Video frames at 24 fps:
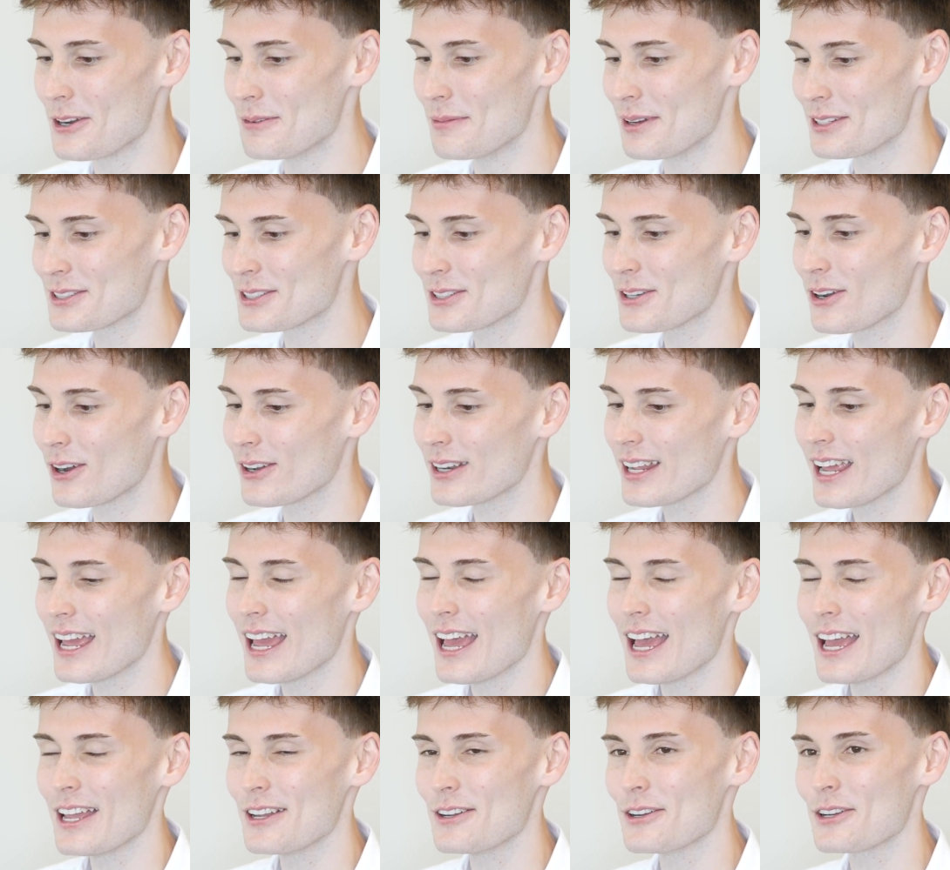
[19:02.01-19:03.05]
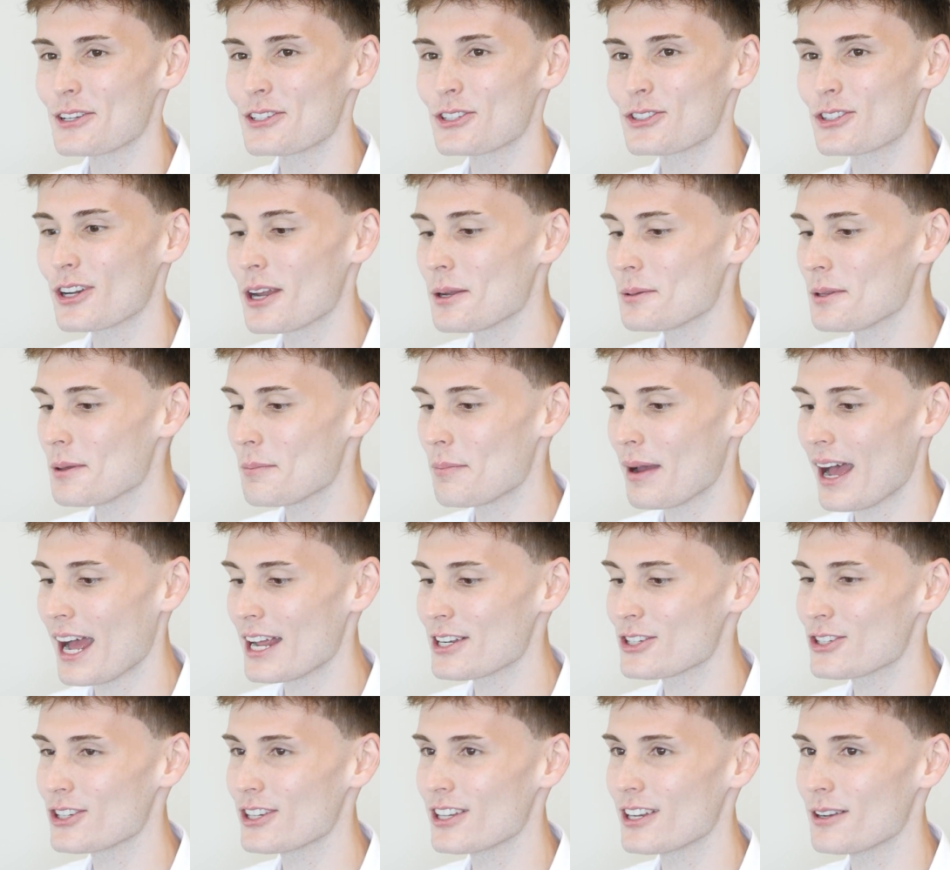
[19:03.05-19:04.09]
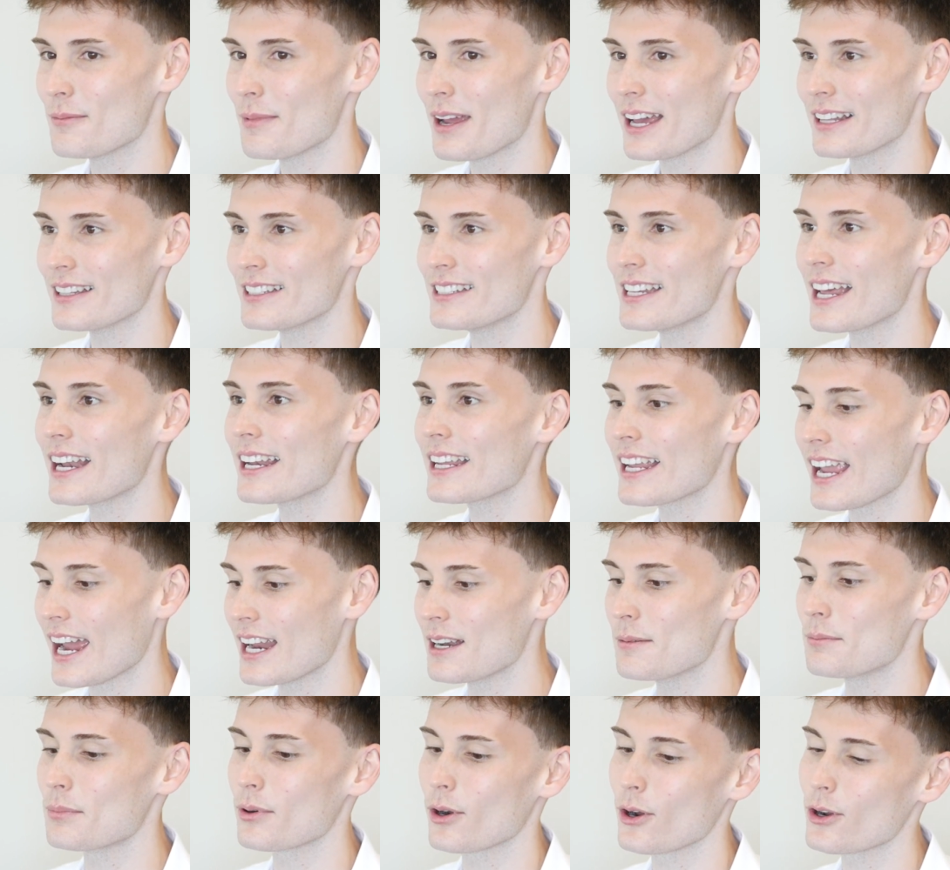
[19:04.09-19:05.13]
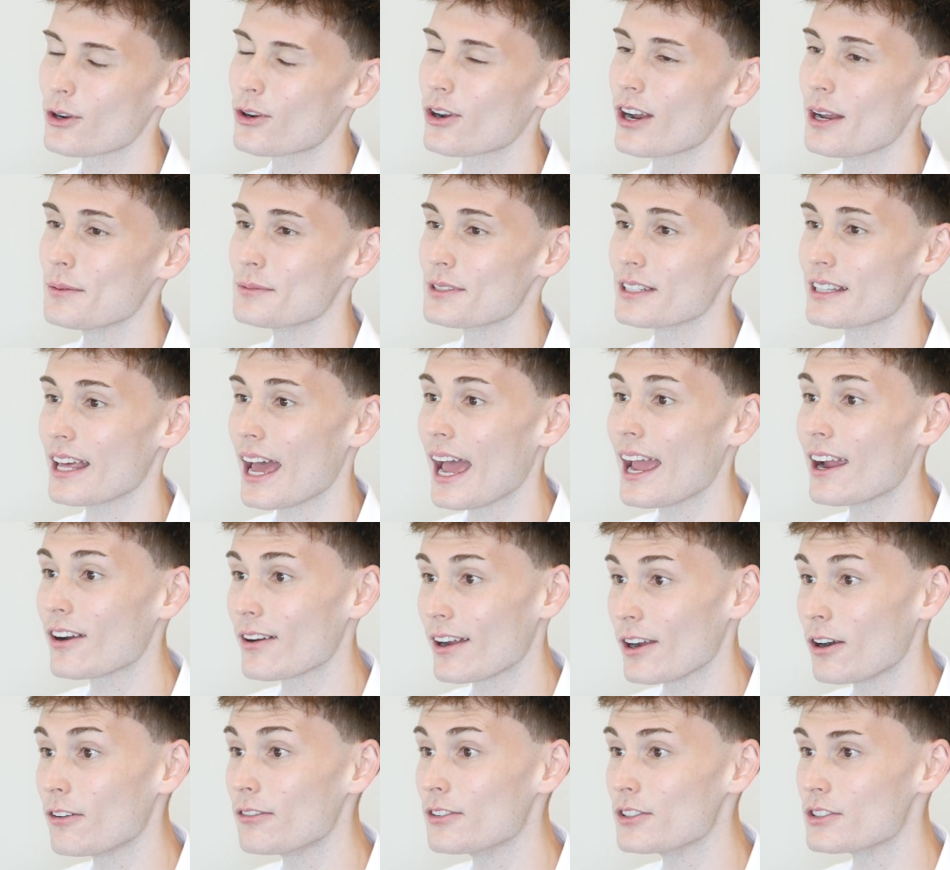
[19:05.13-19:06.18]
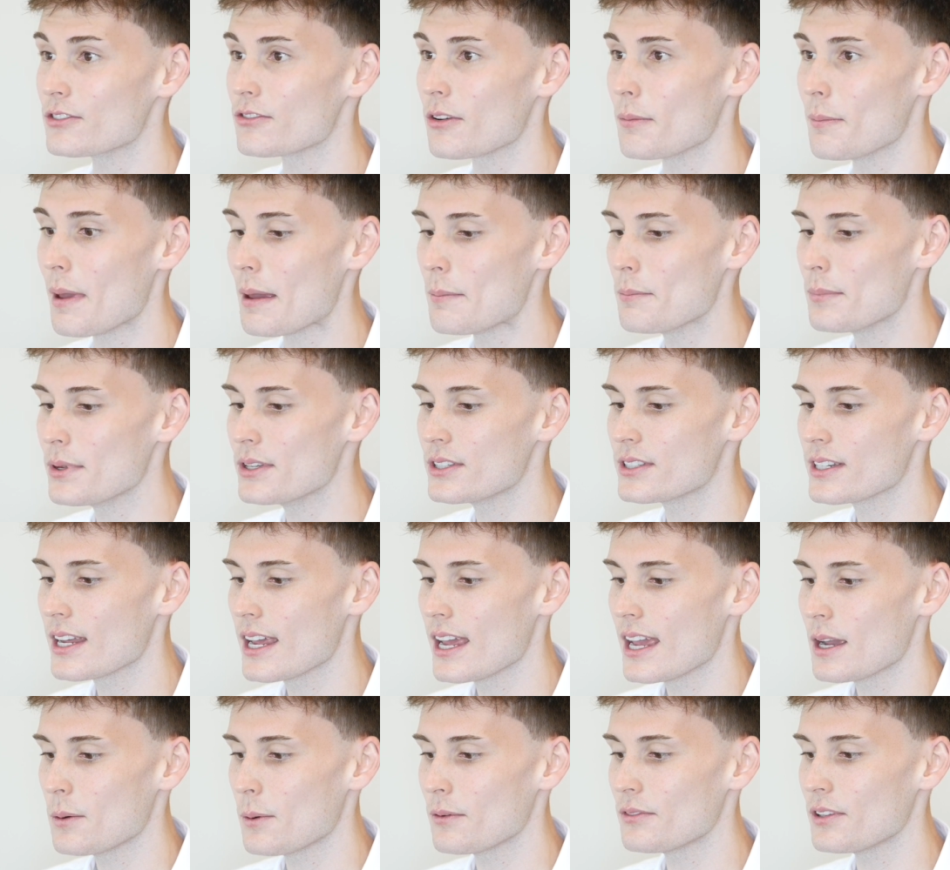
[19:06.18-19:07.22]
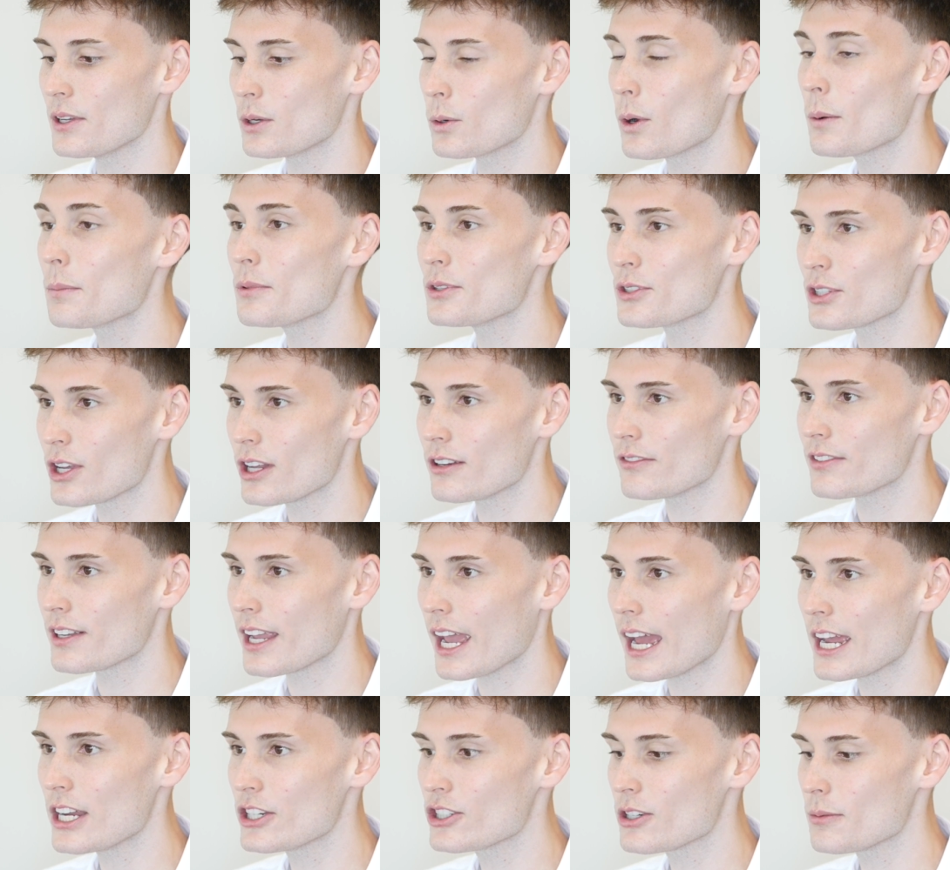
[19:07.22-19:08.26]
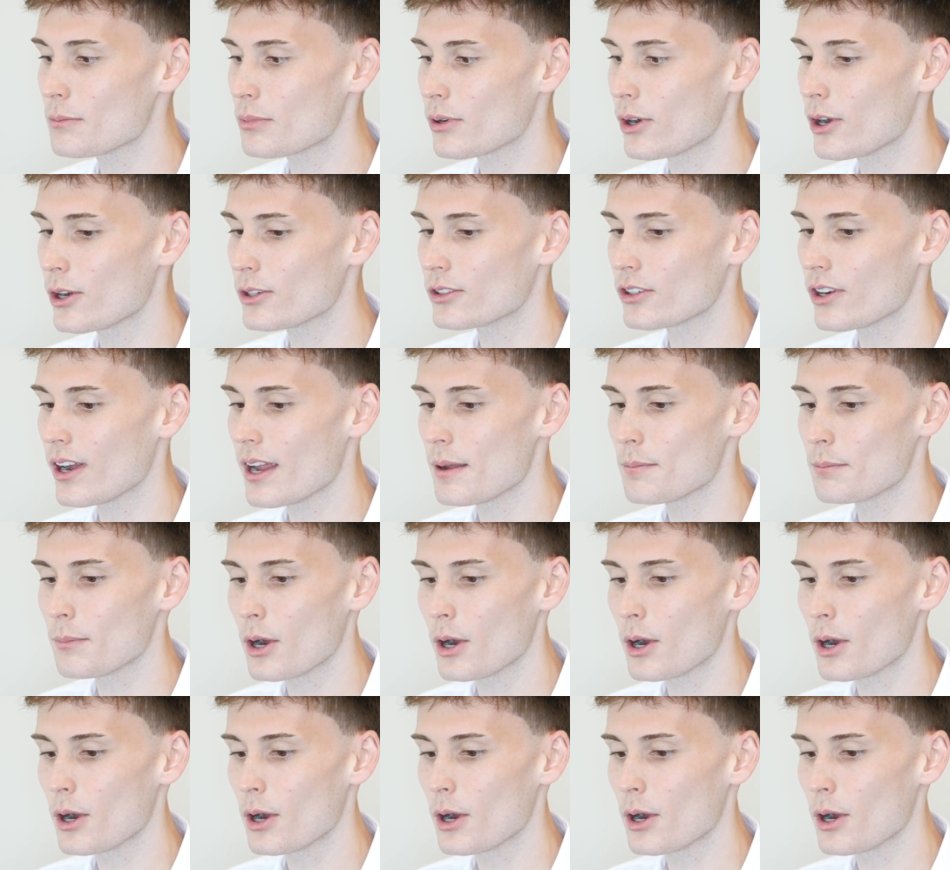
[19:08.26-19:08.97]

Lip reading: But Scott, you're extremely passionate about the dedicated programs that the ARA offers for members with the equipment certification program,